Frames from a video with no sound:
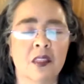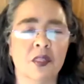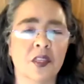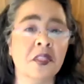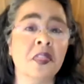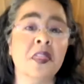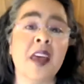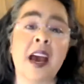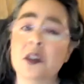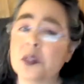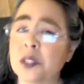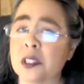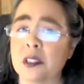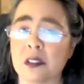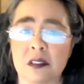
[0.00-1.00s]
The
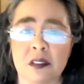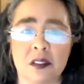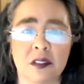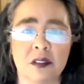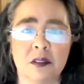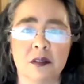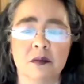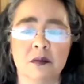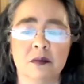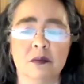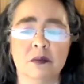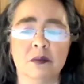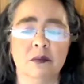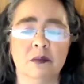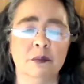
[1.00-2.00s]
thousands,
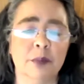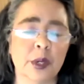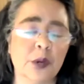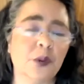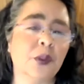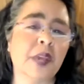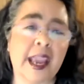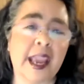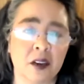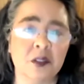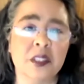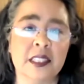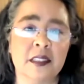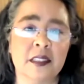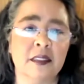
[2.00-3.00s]
both
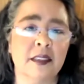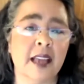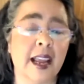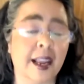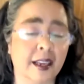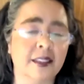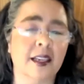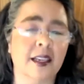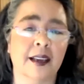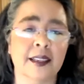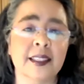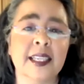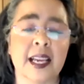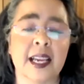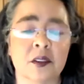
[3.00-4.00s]
counted and
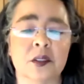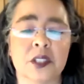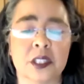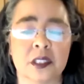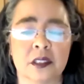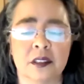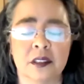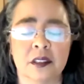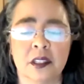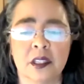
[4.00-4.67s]
uncounted,